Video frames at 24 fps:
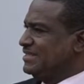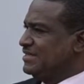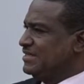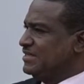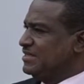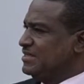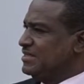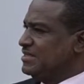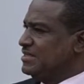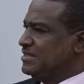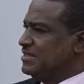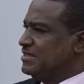
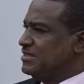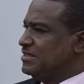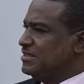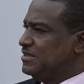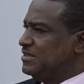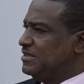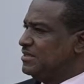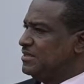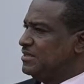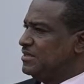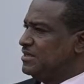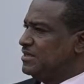
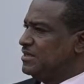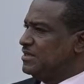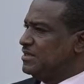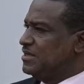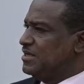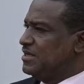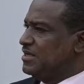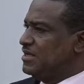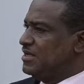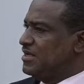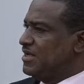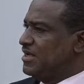
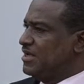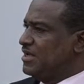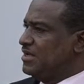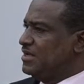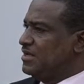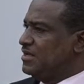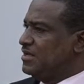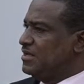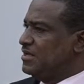[no speech]